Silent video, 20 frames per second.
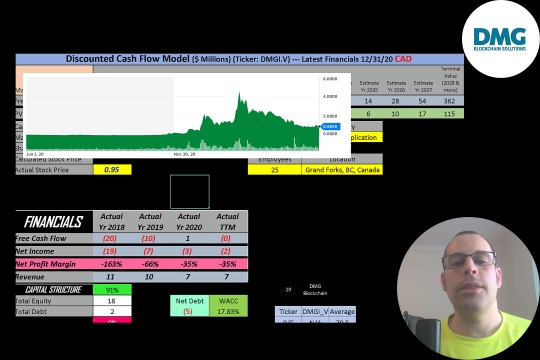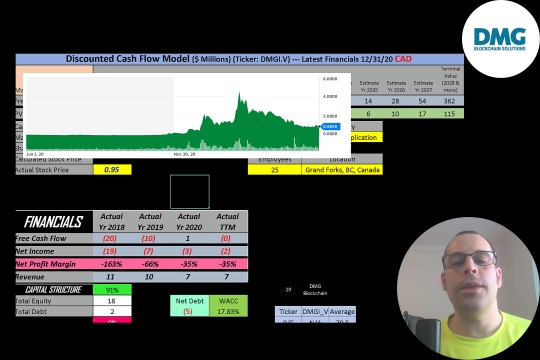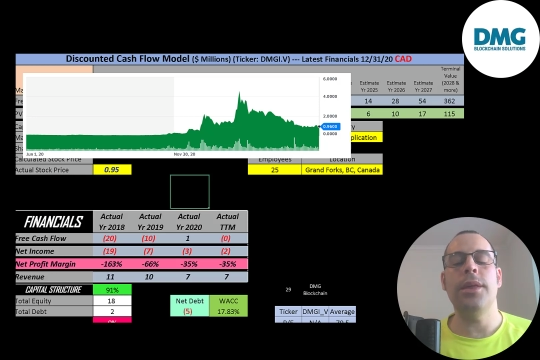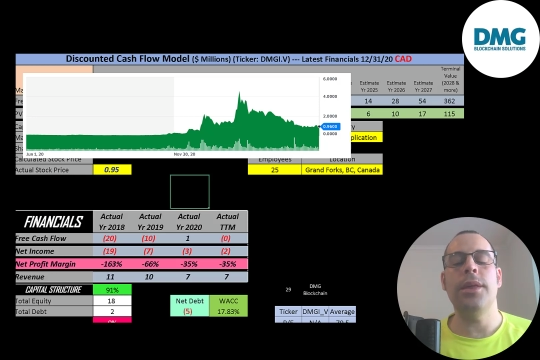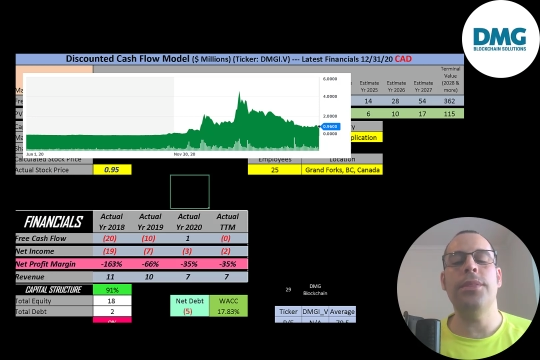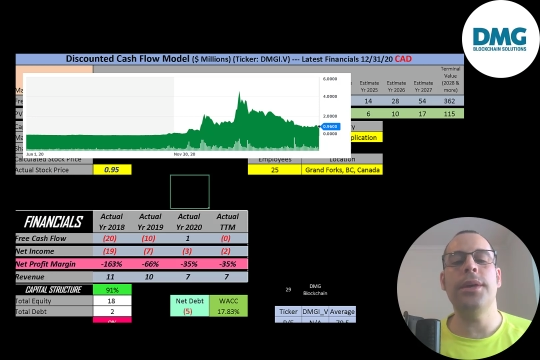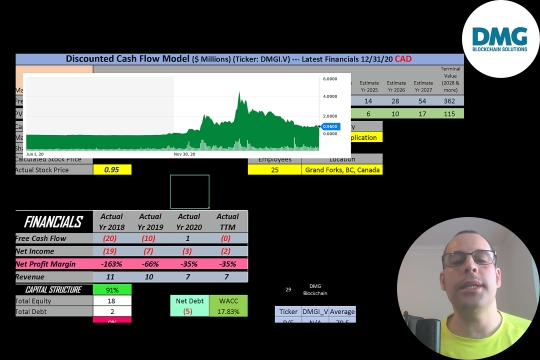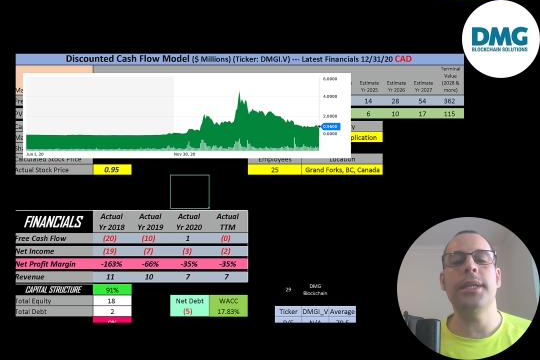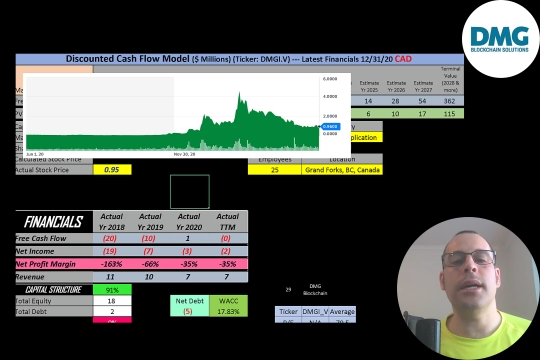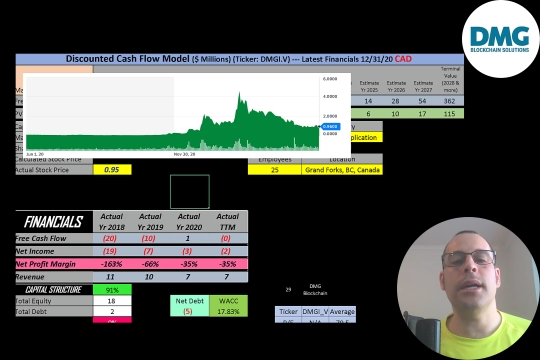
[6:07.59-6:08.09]

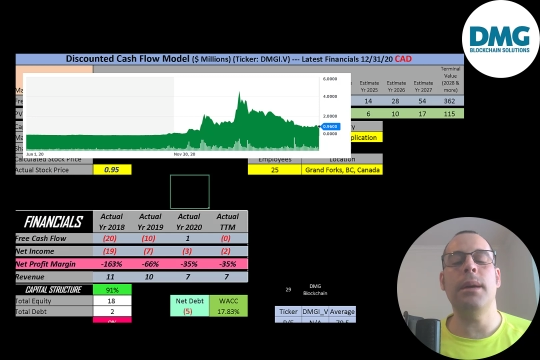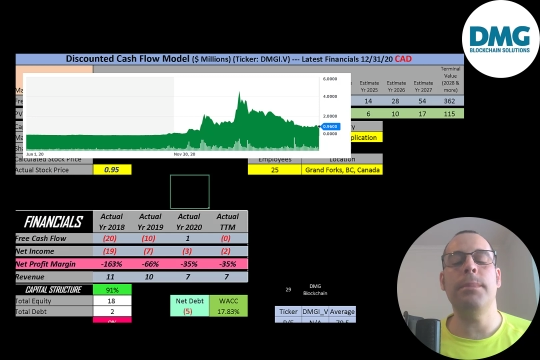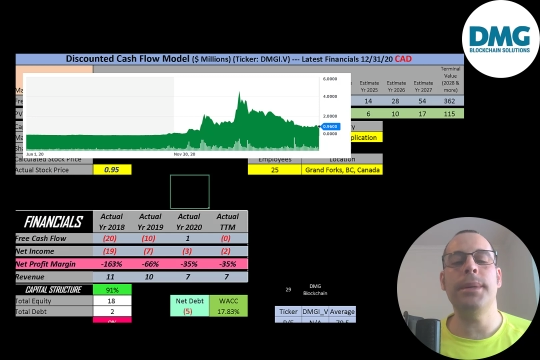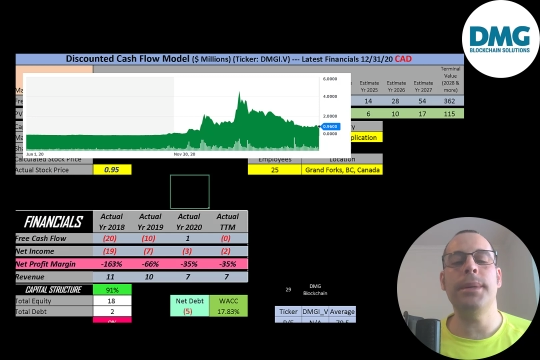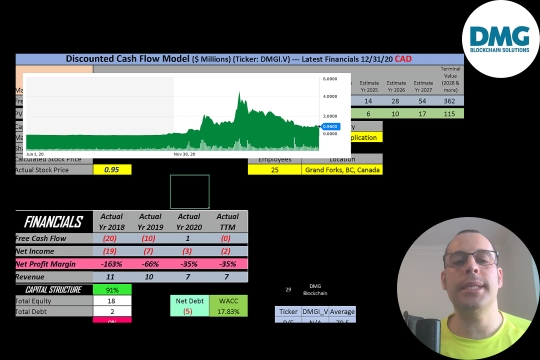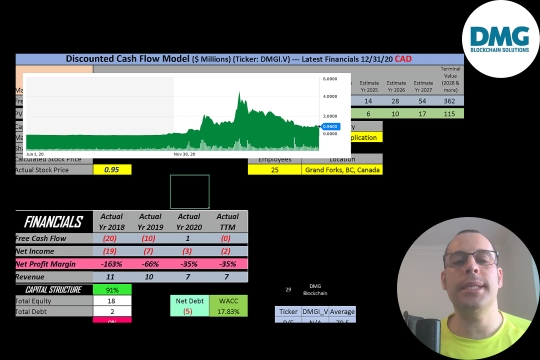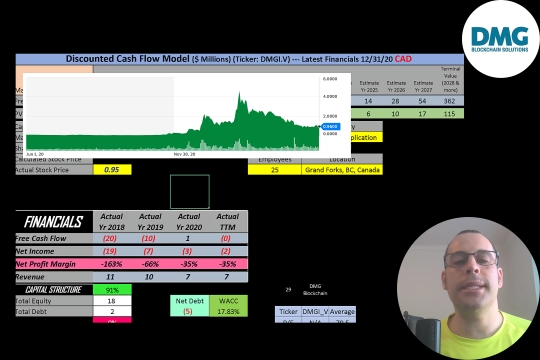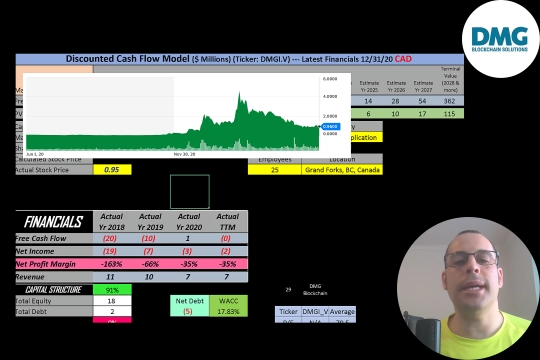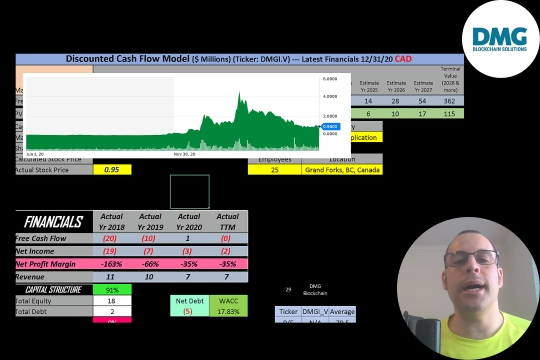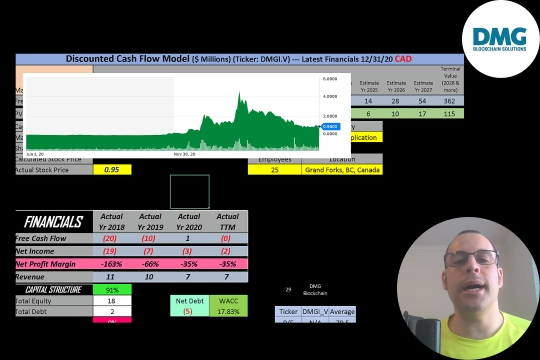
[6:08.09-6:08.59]
then this
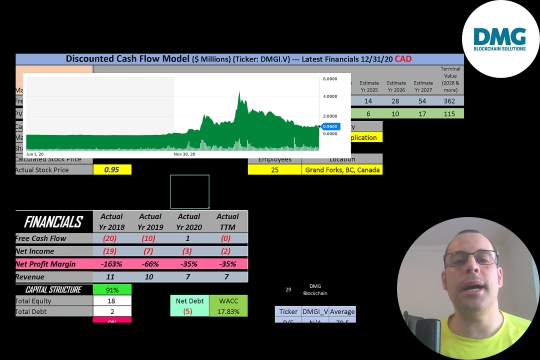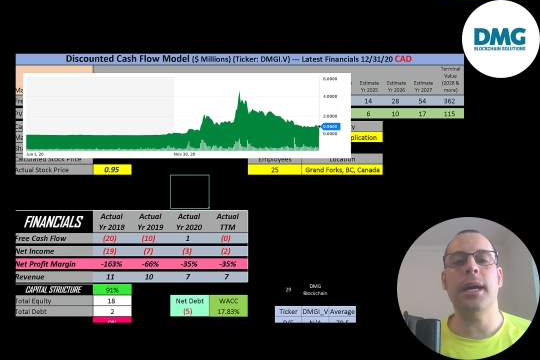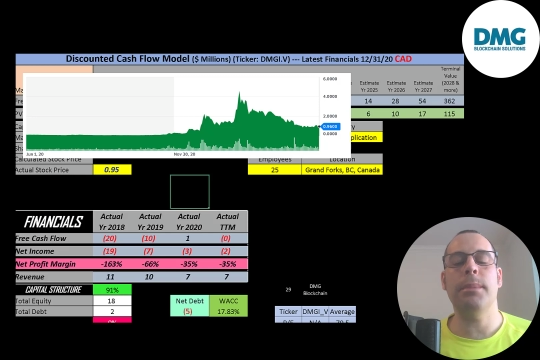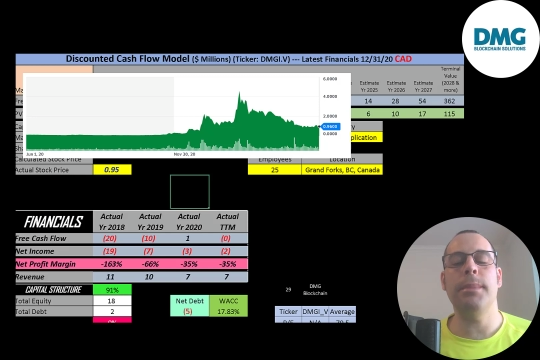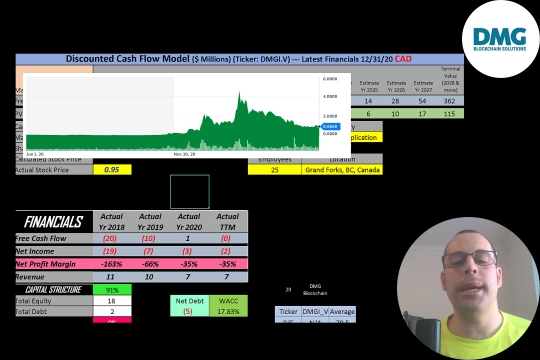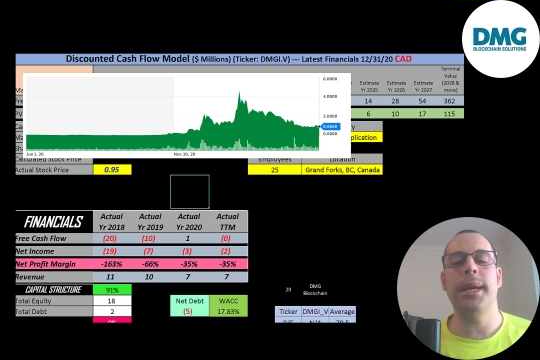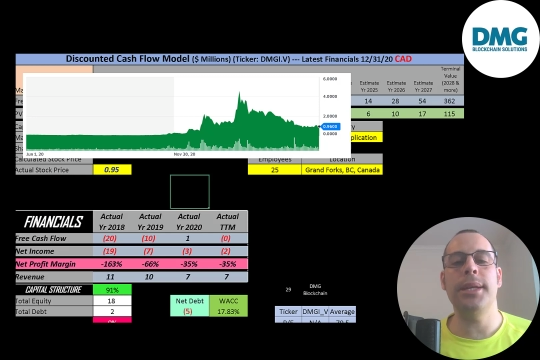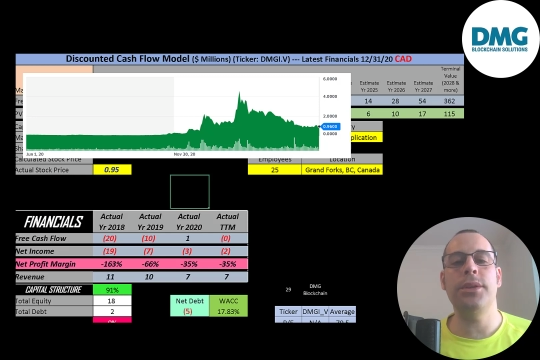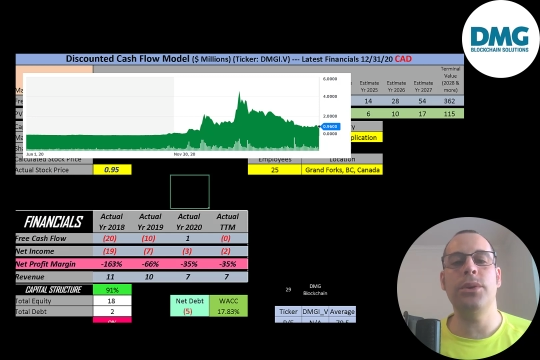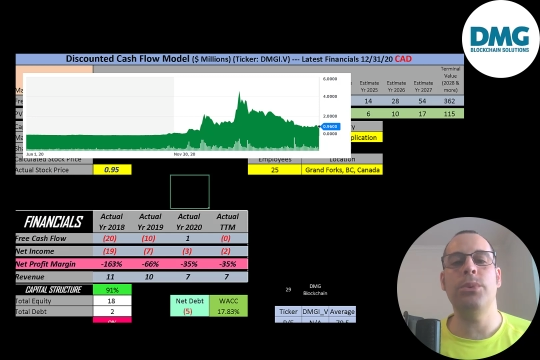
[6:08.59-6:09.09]
company's stock
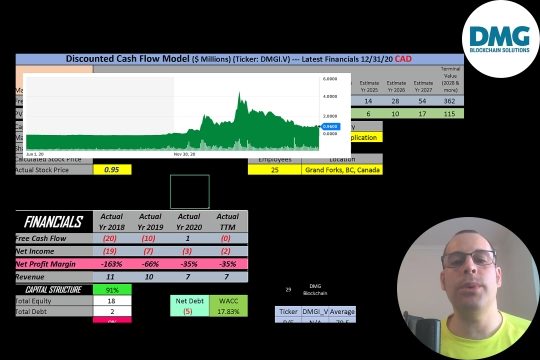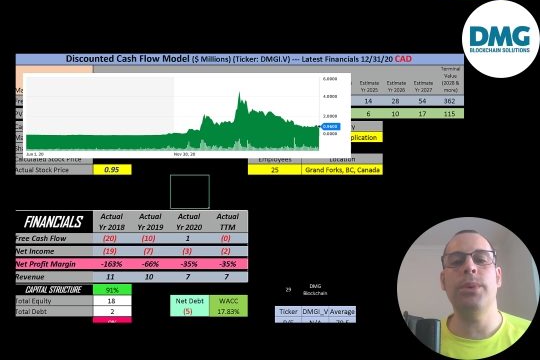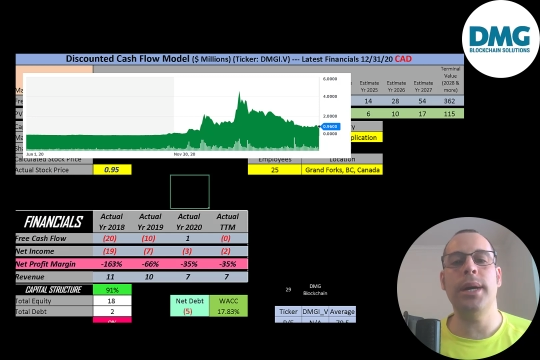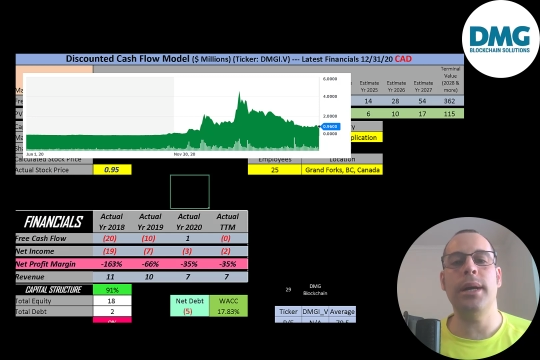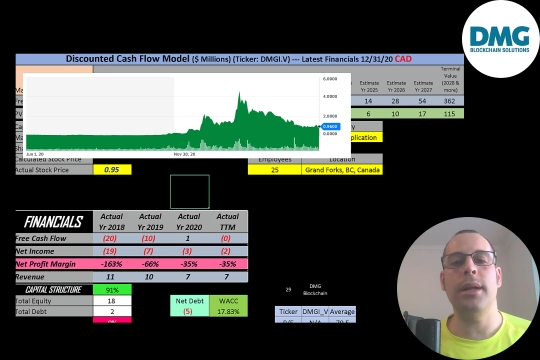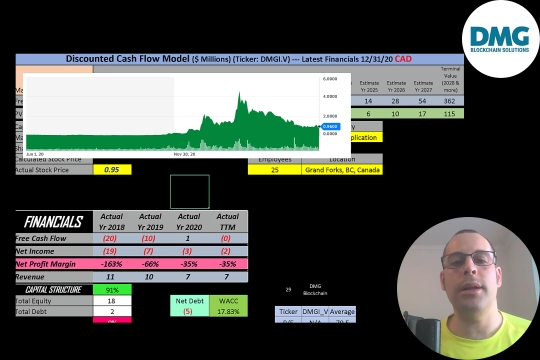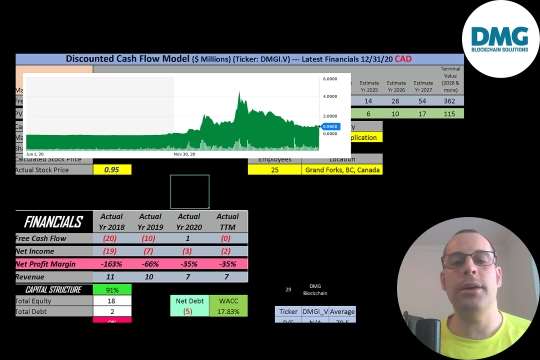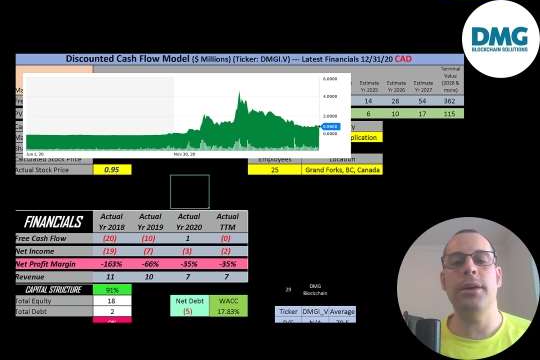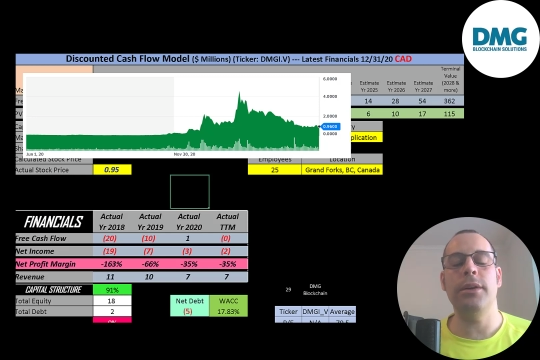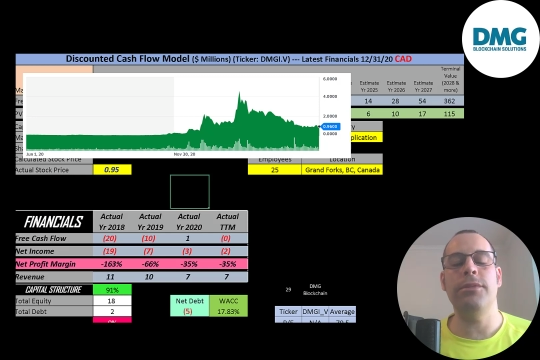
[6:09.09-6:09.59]
may do well.